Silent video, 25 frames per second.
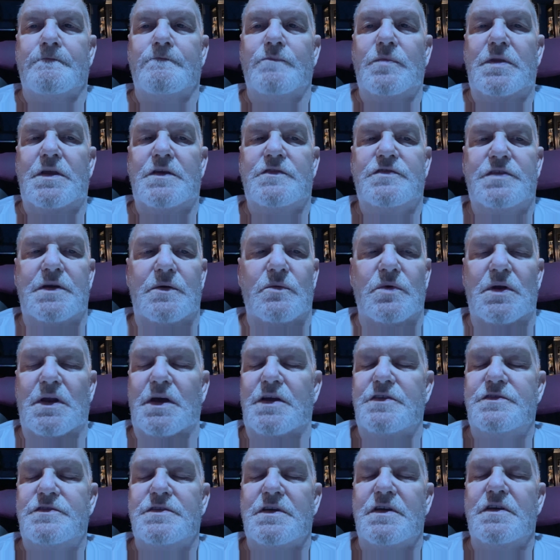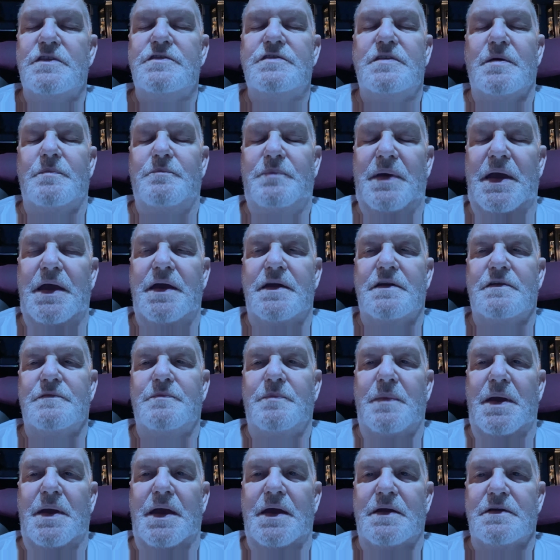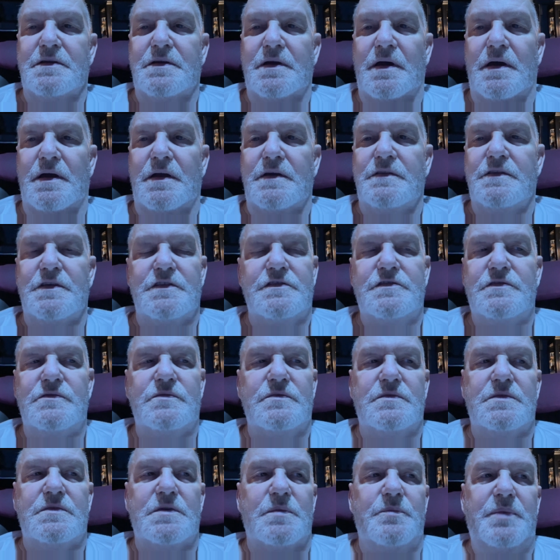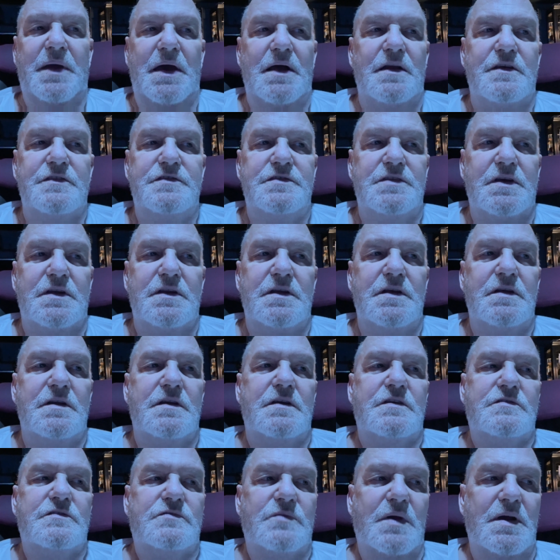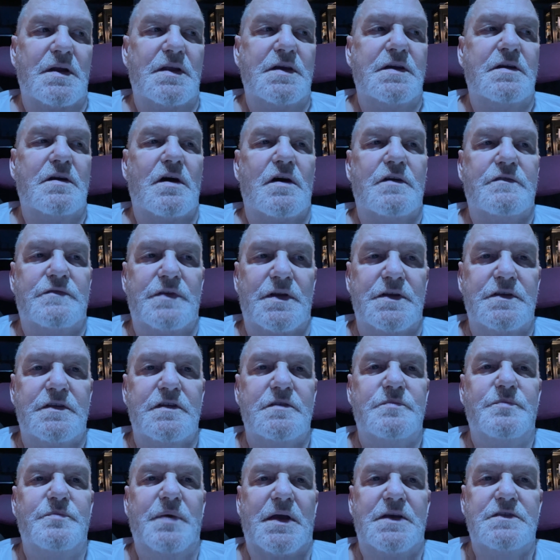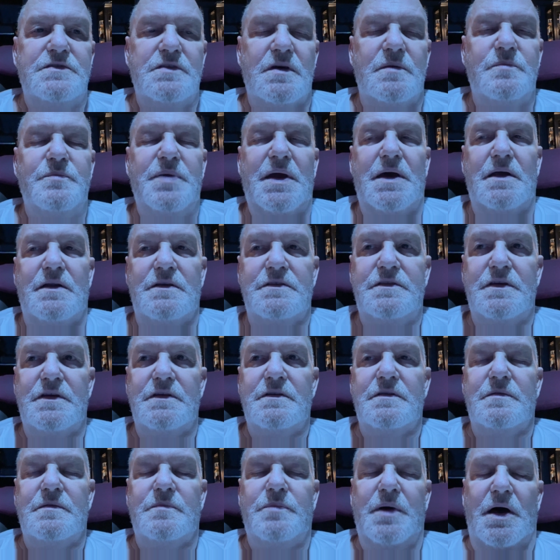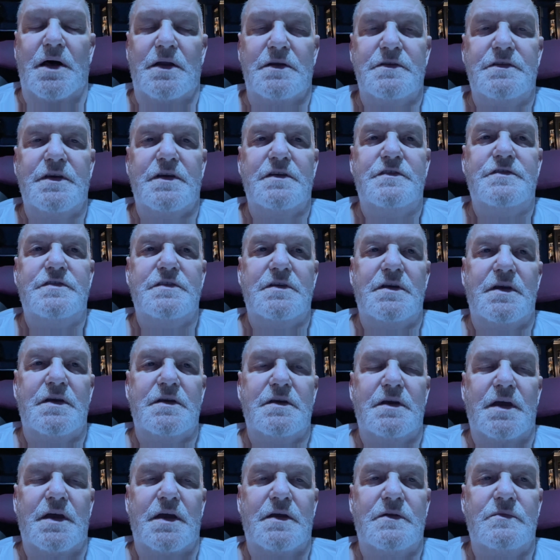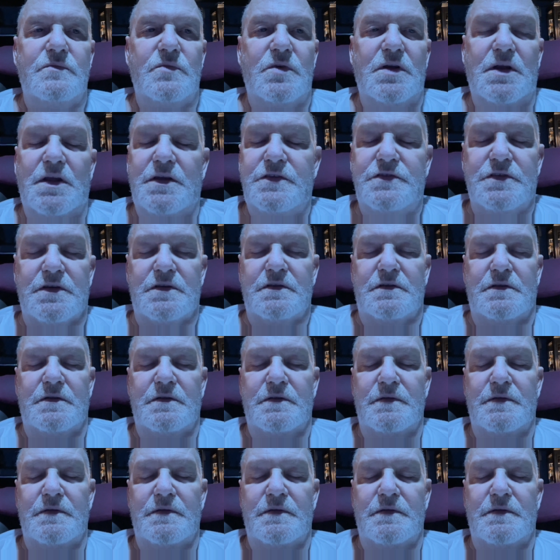You see, religion is the bane of mankind. This, the Palestinian Israeli conflict is based on politi- politics and, and religion.